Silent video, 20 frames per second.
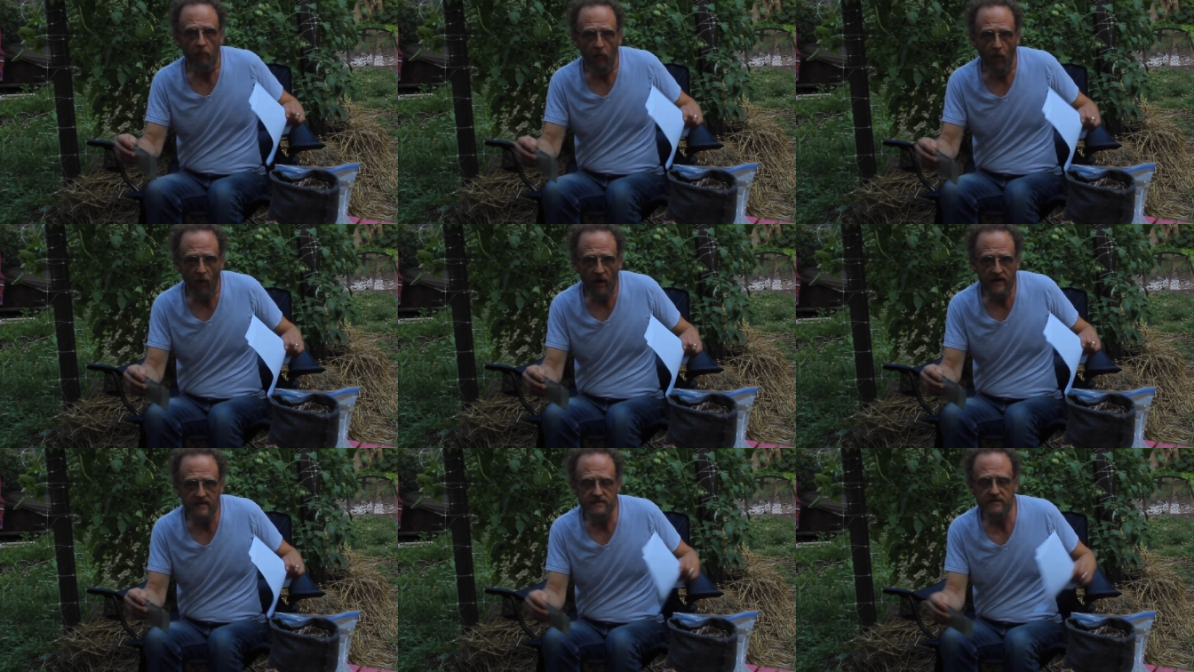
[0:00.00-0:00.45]

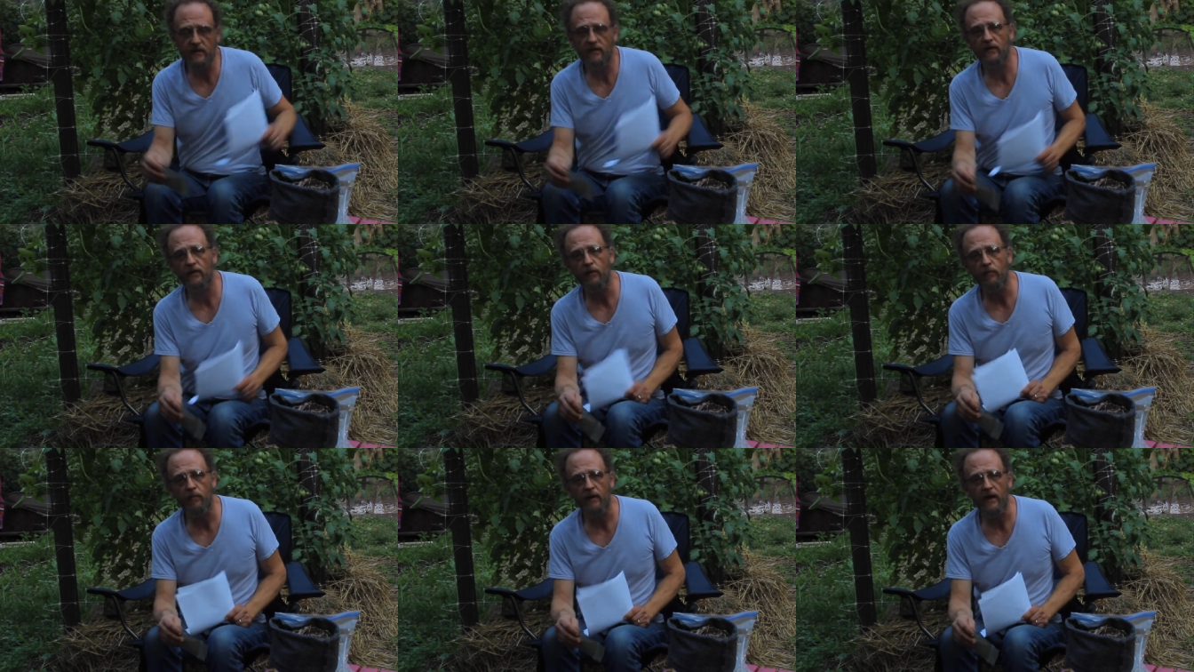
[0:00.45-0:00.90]
moist a
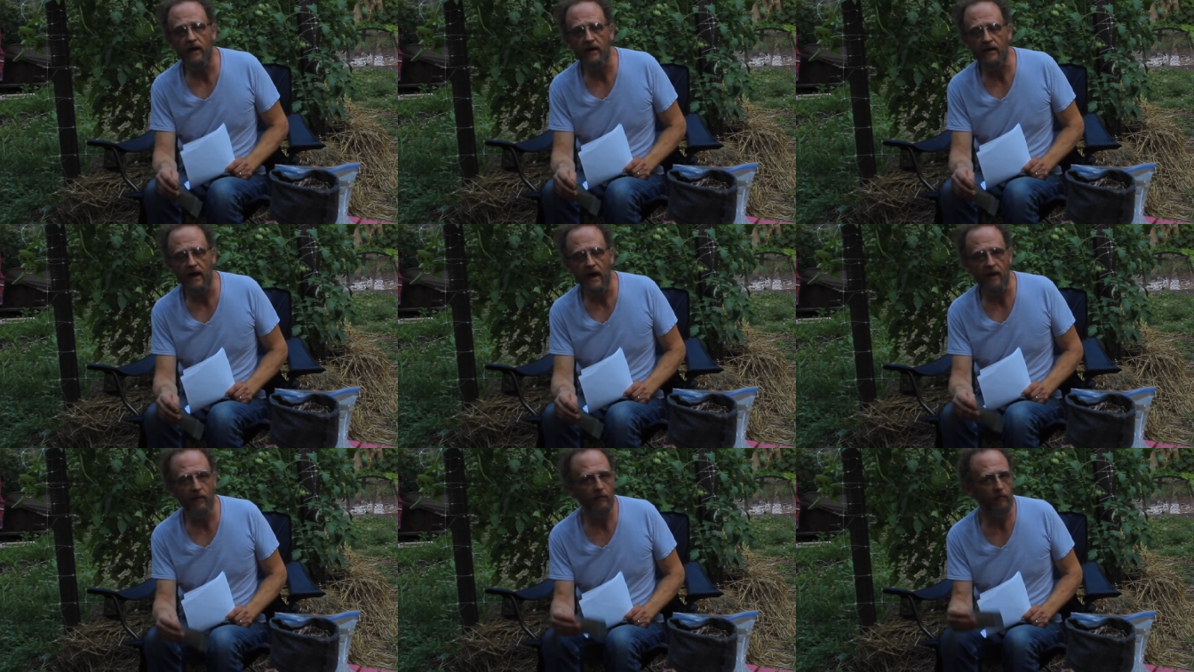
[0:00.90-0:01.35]
little bit,
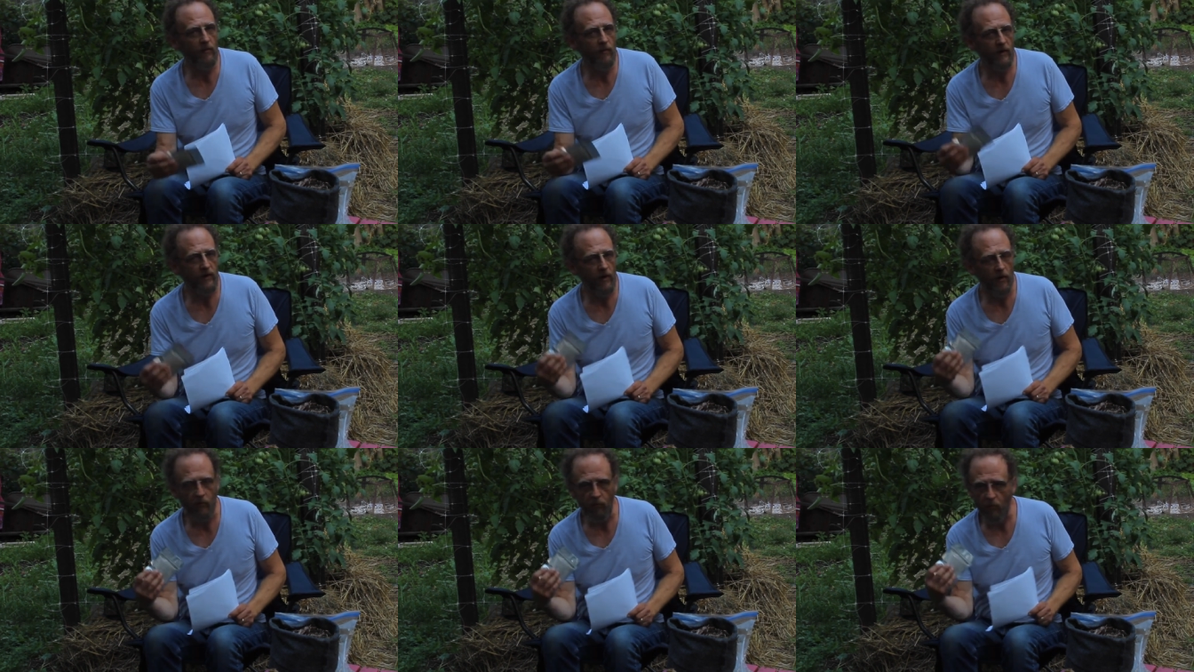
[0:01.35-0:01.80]
not
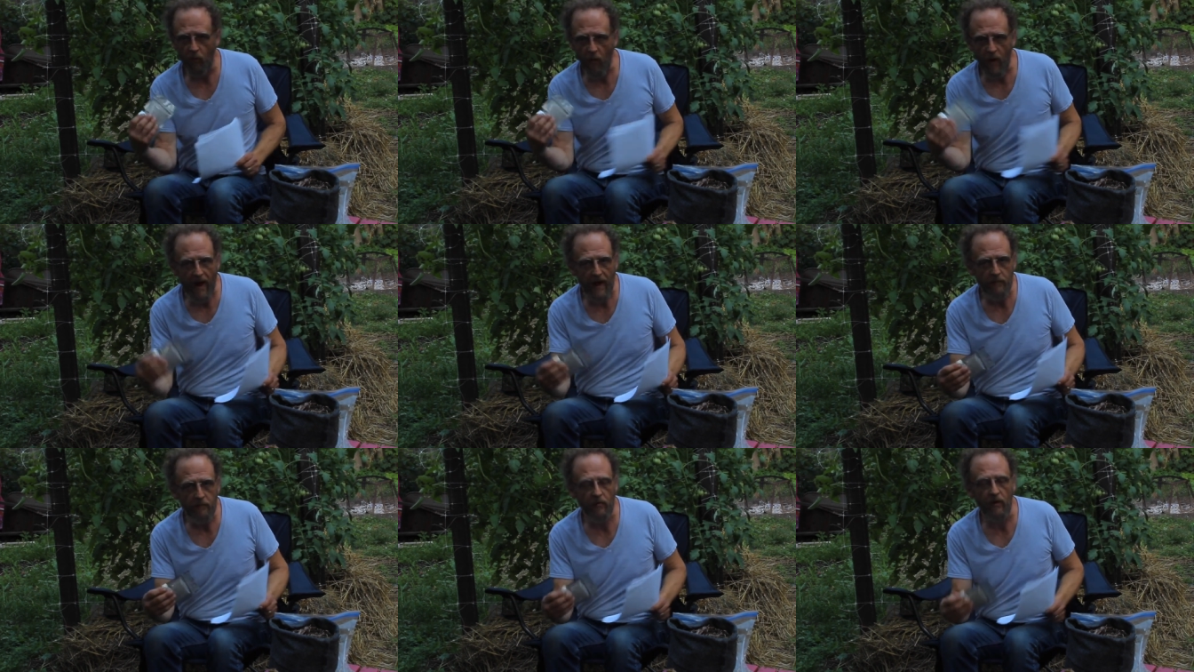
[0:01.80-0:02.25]

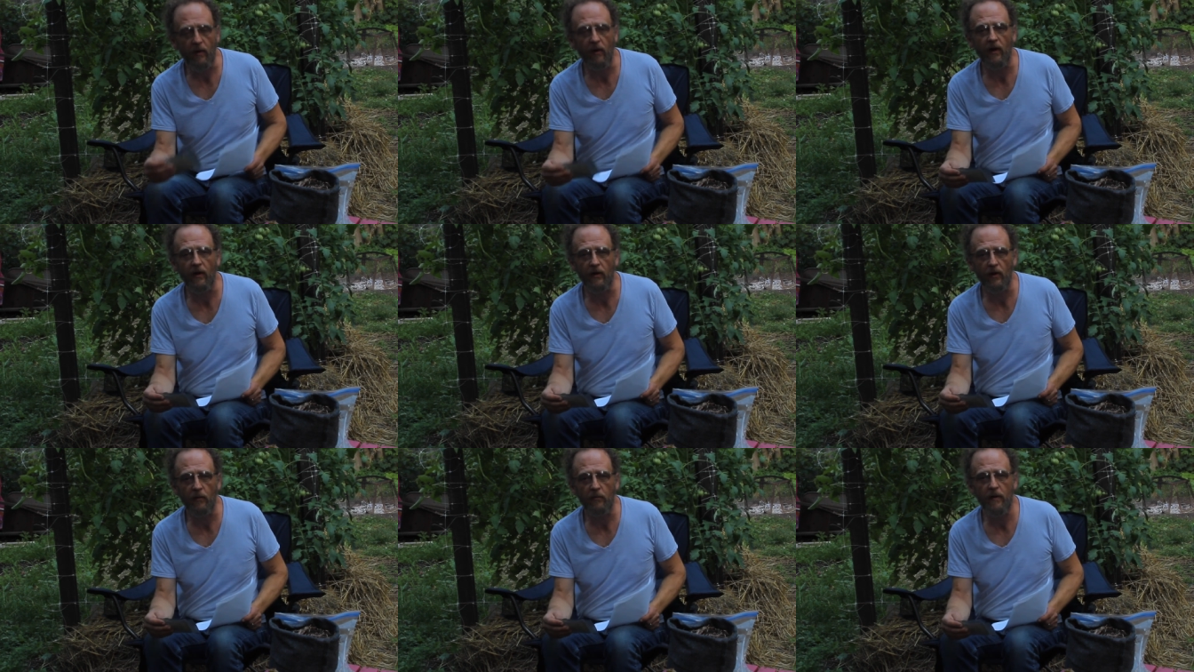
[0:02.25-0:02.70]
wet, but
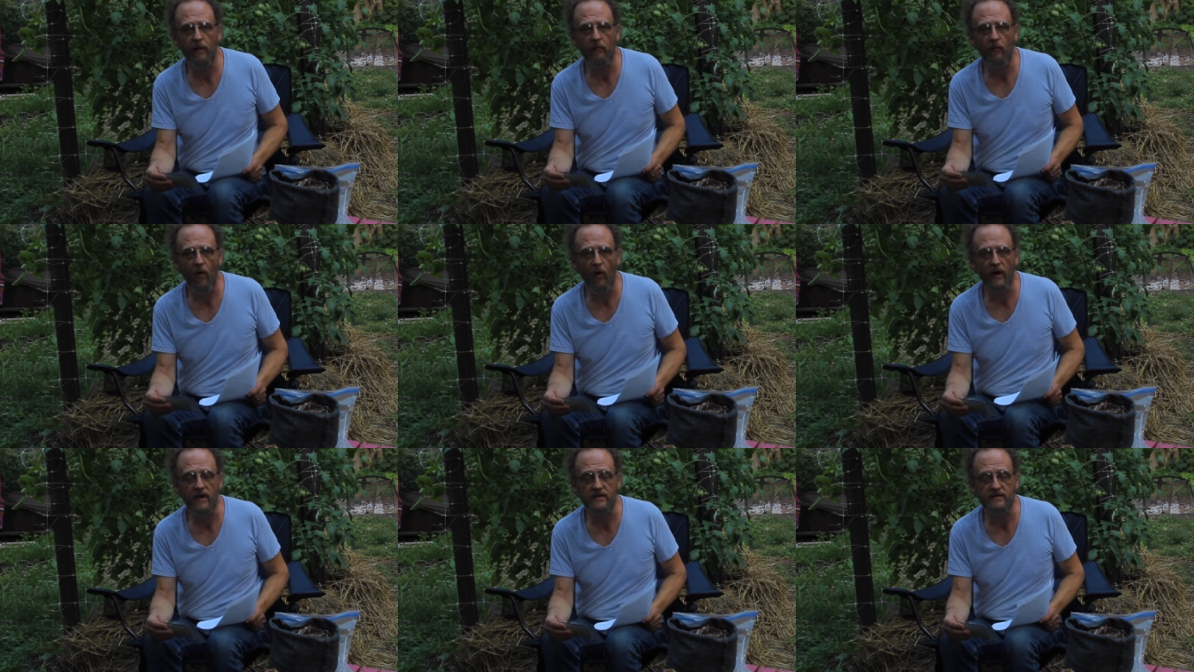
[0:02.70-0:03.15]
a little bit
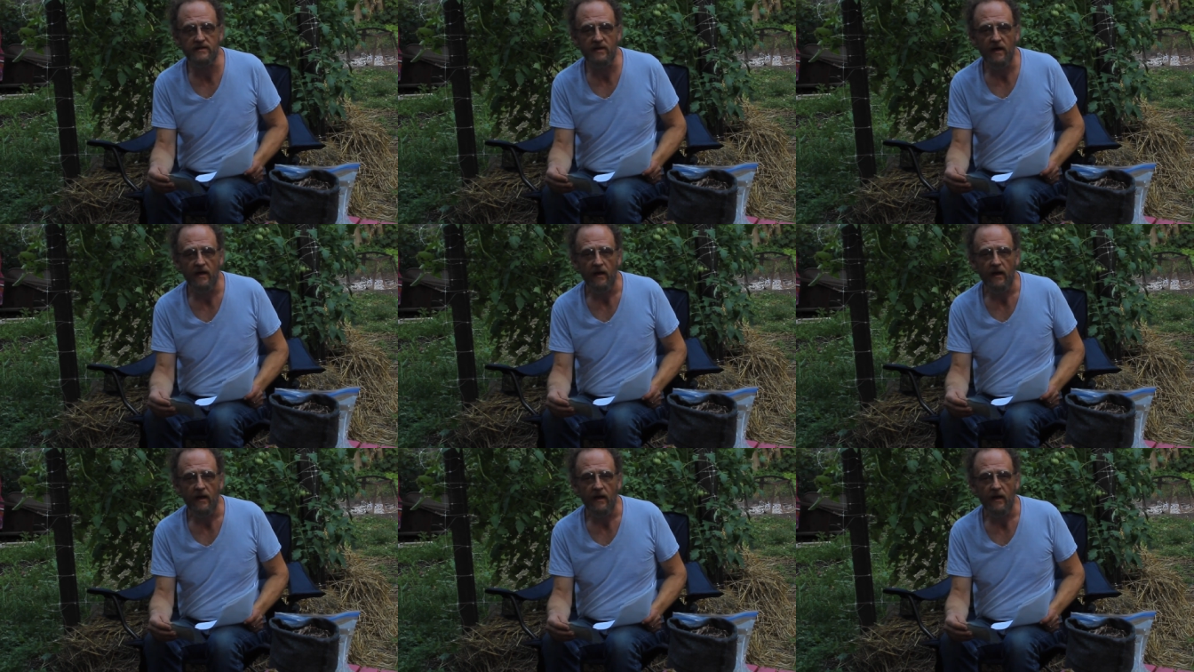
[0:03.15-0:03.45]
moist,